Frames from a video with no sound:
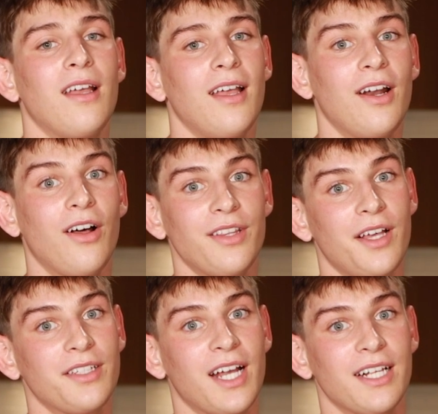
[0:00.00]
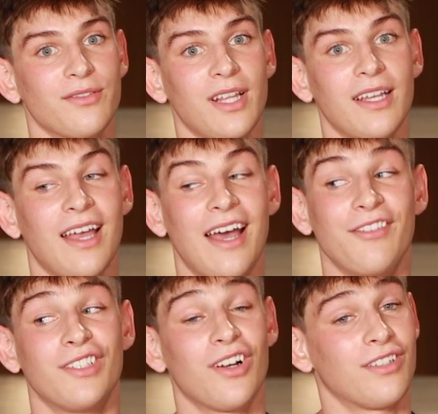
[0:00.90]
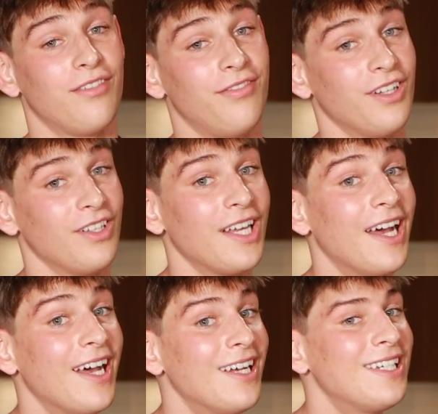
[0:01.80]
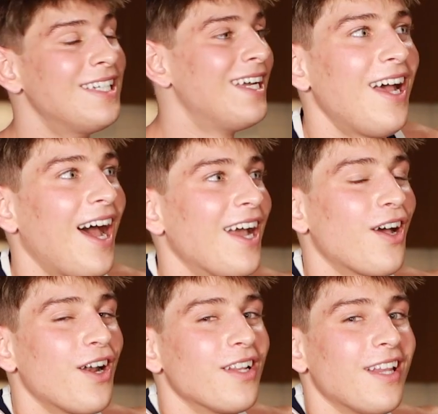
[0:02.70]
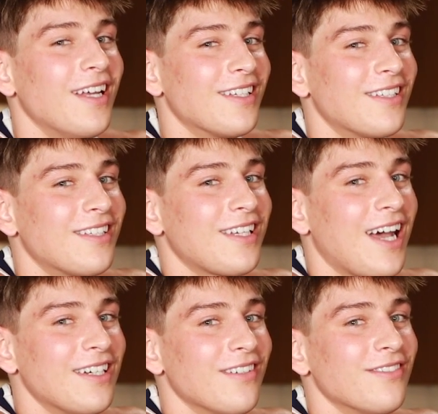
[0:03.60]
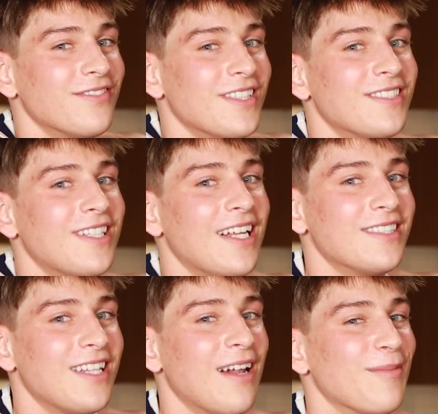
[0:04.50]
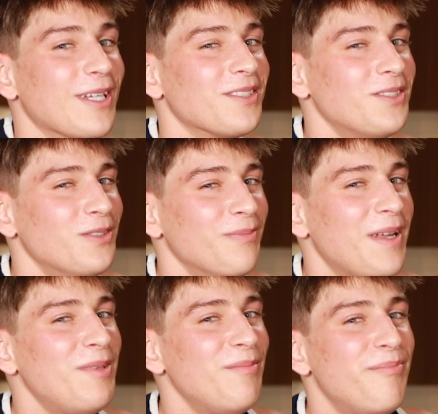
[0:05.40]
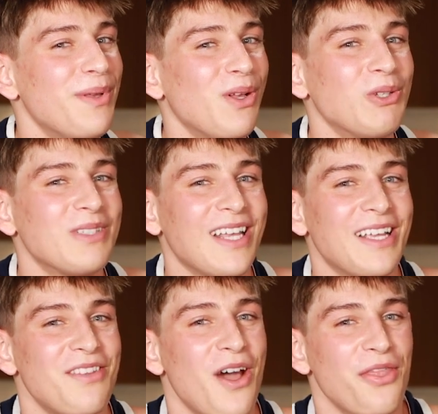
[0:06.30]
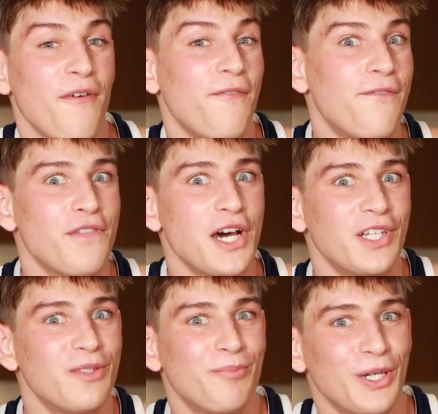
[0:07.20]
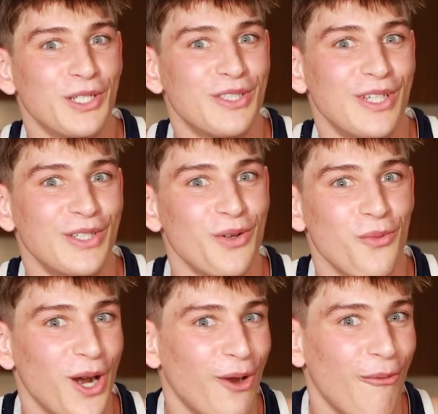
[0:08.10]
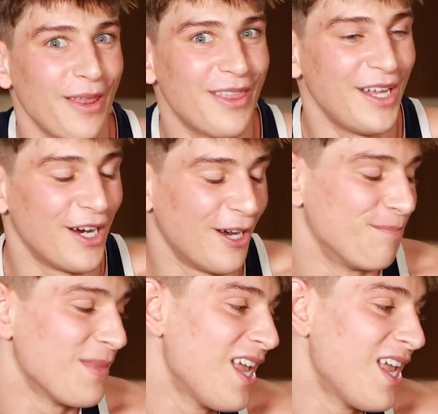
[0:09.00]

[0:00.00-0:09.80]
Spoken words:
And all the other guys were like, have you talked to Phil yet? I got like kind of the sense that I'm like, ooh, maybe Bill's like not the funnest person to work with here.